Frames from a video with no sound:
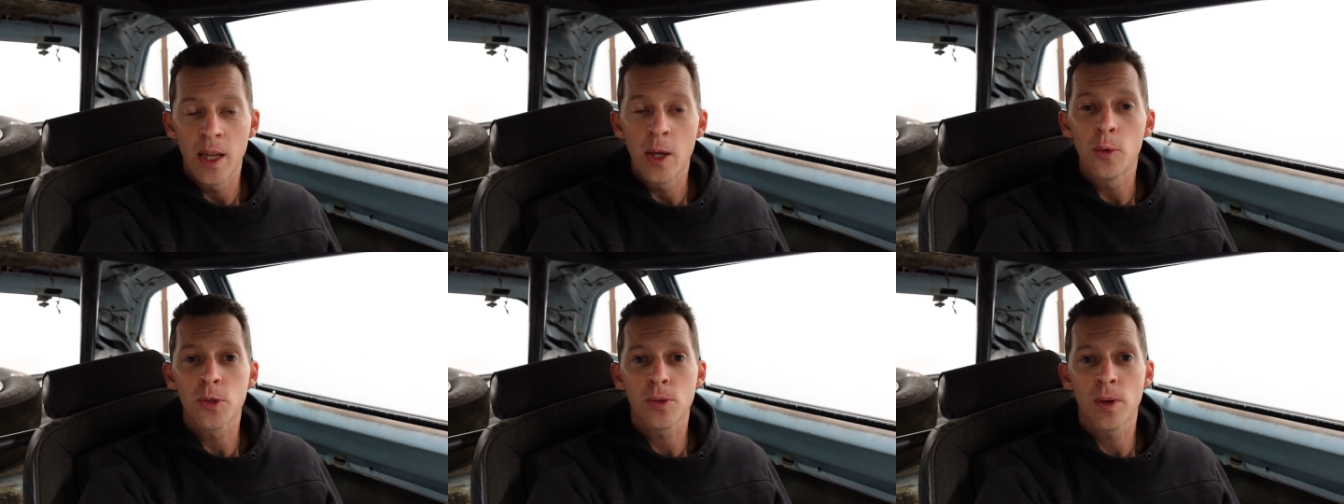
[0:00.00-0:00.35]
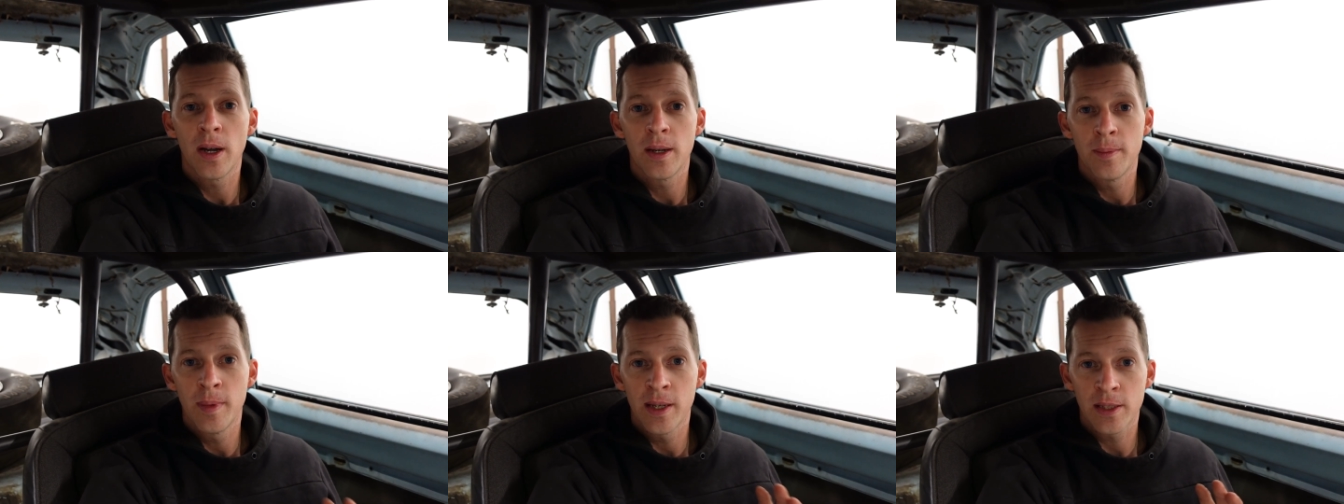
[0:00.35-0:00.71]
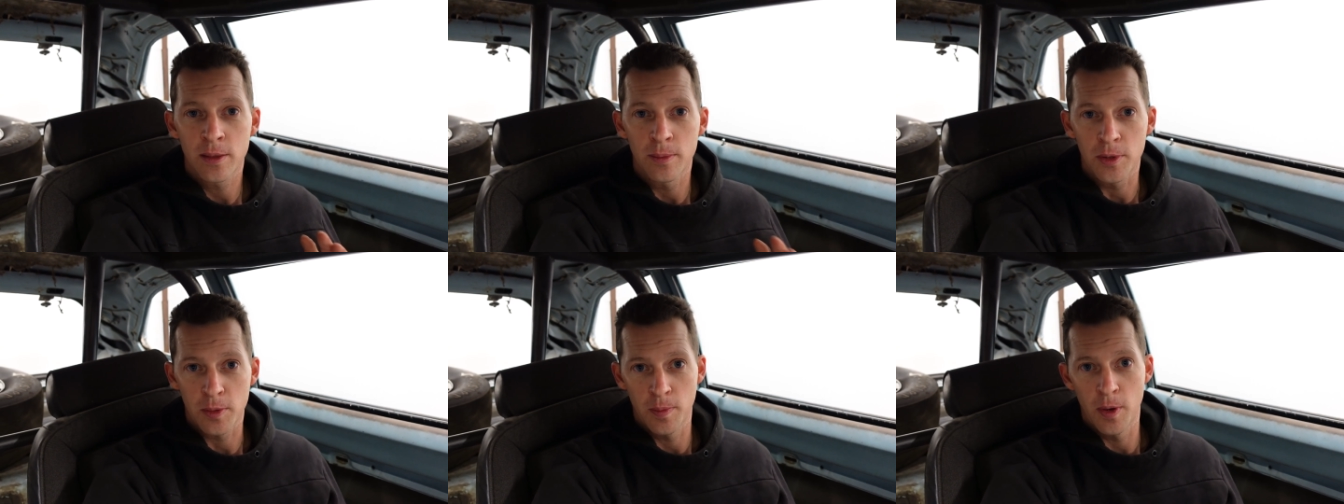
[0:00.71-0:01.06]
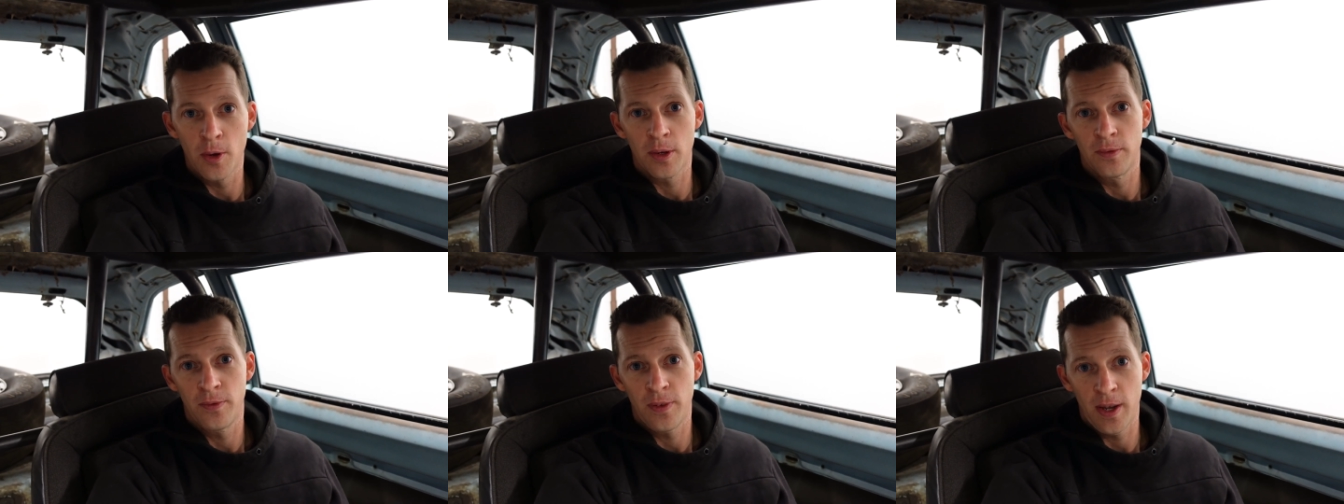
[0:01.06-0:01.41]
It was ready to make some
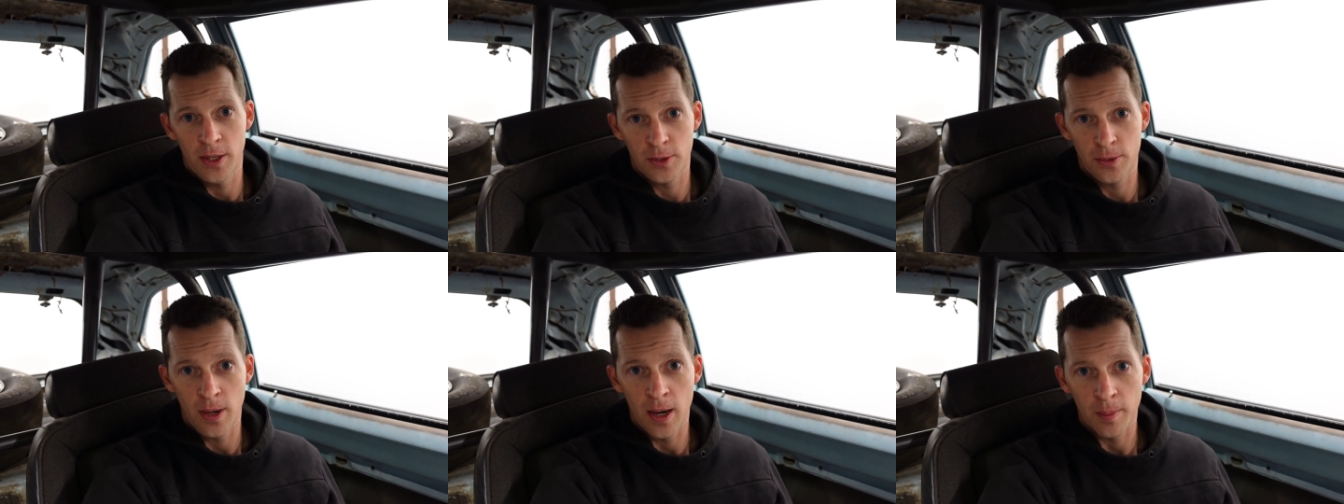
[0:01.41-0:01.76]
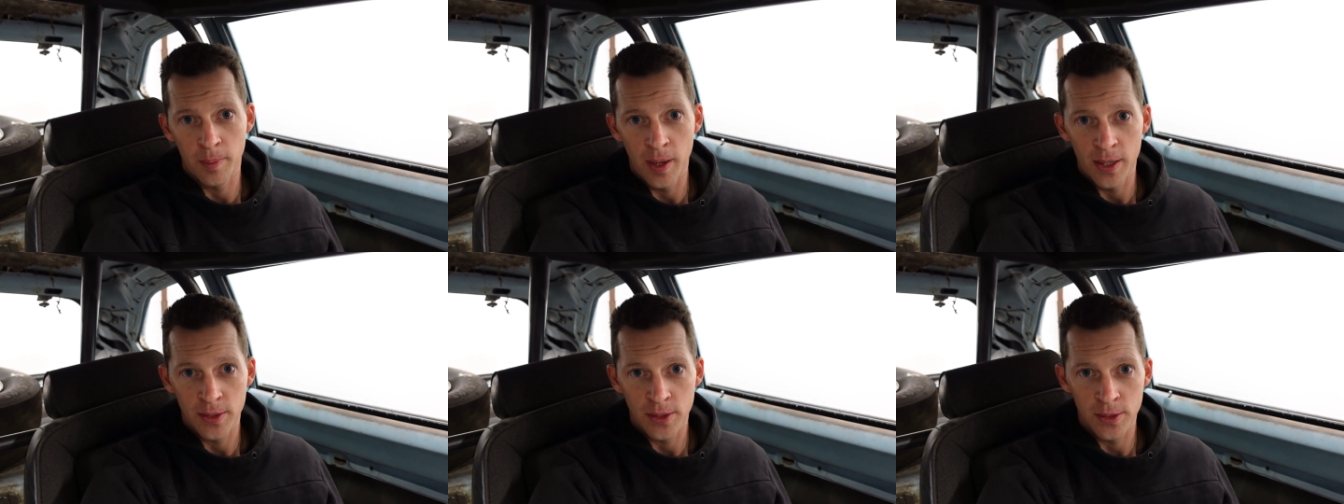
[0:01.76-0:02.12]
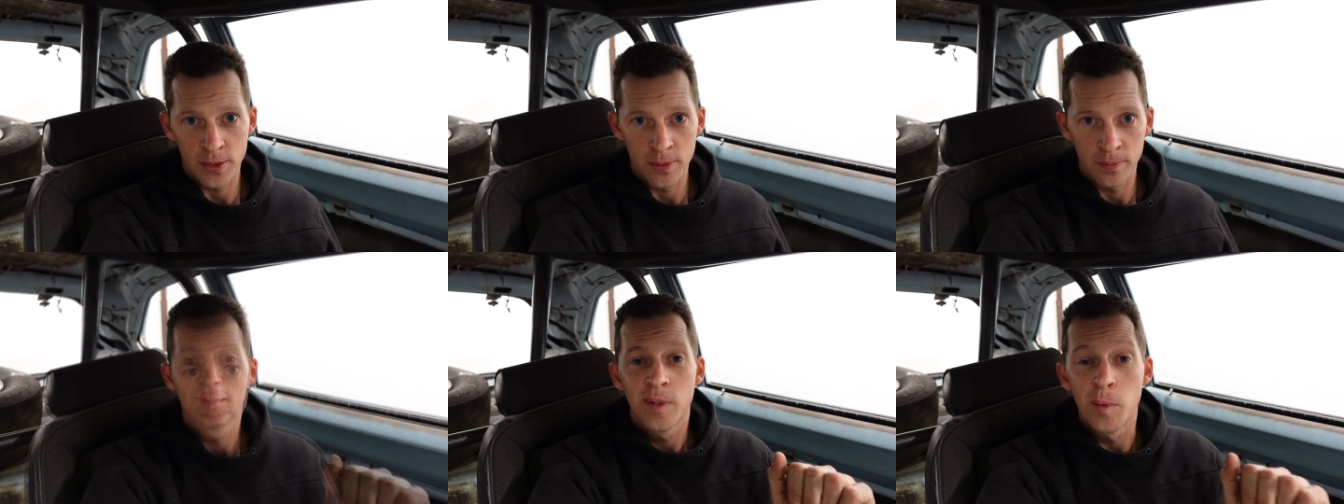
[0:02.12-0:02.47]
smoking fast track passes.